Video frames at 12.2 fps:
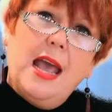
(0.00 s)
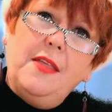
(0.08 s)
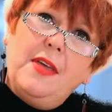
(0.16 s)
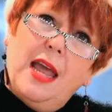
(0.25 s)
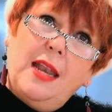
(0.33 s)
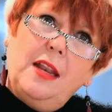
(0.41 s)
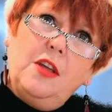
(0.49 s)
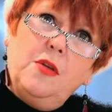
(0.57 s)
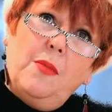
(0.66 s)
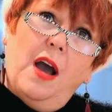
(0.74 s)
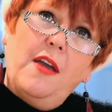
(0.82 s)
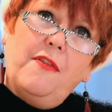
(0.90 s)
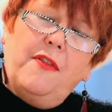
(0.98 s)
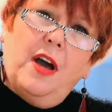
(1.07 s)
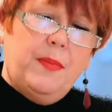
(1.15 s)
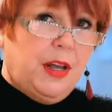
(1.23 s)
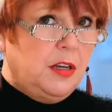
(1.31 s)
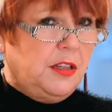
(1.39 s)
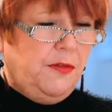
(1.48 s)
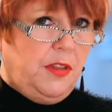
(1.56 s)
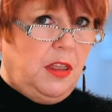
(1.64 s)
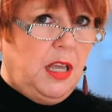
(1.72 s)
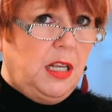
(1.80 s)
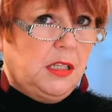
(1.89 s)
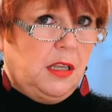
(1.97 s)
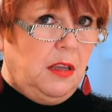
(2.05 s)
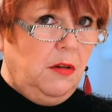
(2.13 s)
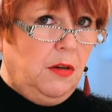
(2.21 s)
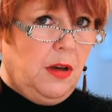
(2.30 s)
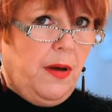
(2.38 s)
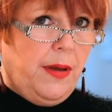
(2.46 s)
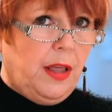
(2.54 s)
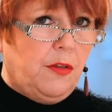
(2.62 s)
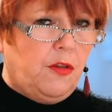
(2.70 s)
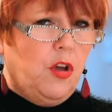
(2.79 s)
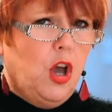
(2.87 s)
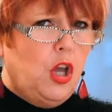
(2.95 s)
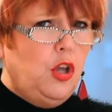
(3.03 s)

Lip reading: Then you might find, because of the things that you're going through,